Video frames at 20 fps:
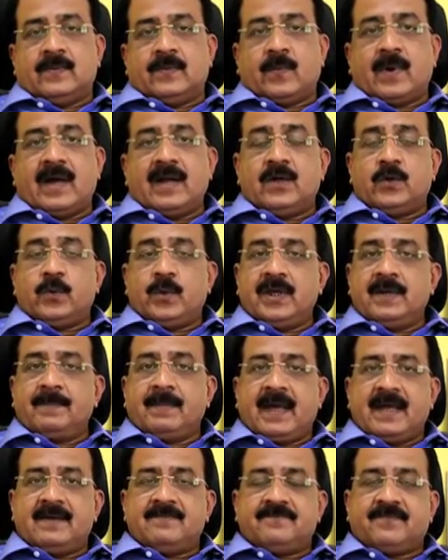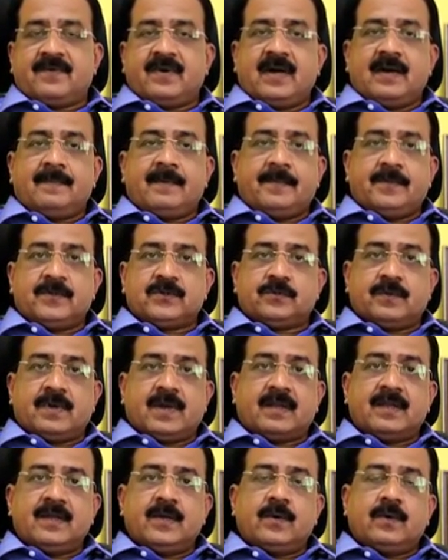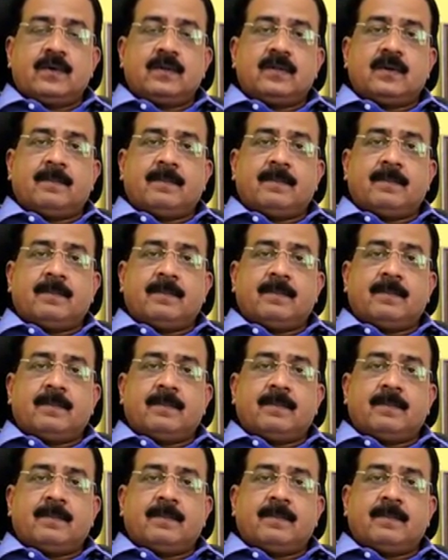while doing my M-Pharm, I was working on